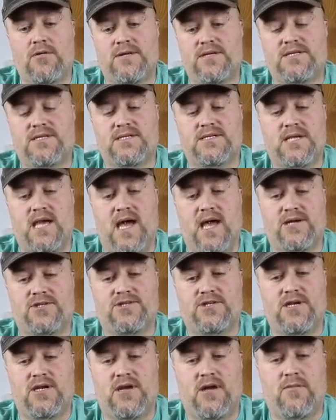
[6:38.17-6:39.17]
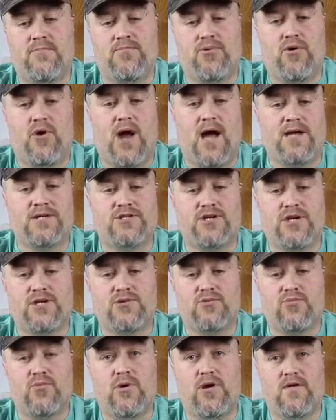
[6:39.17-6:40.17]
This is actually a
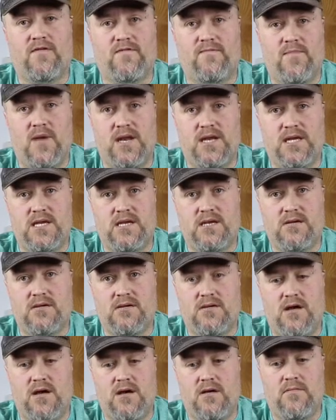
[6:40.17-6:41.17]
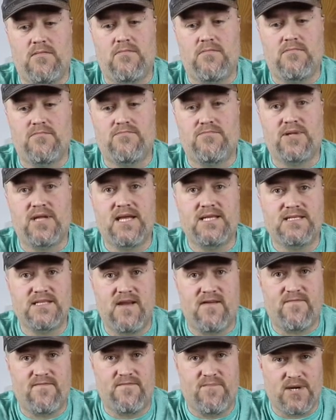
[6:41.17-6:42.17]
project, one of many blades
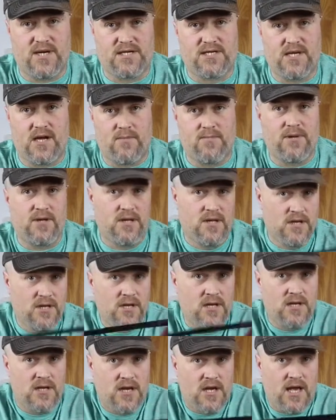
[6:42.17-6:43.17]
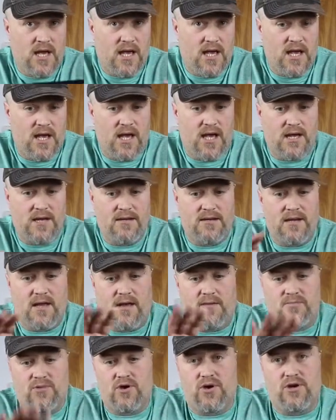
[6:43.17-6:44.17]
that I've picked up, and
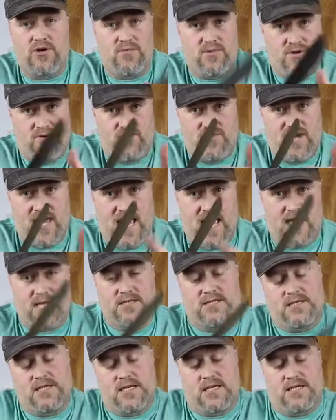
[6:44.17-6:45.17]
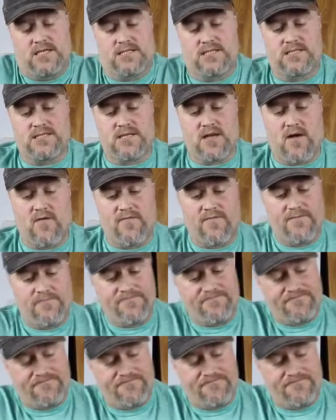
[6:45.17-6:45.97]
I'm going to be rehandling it and stuff.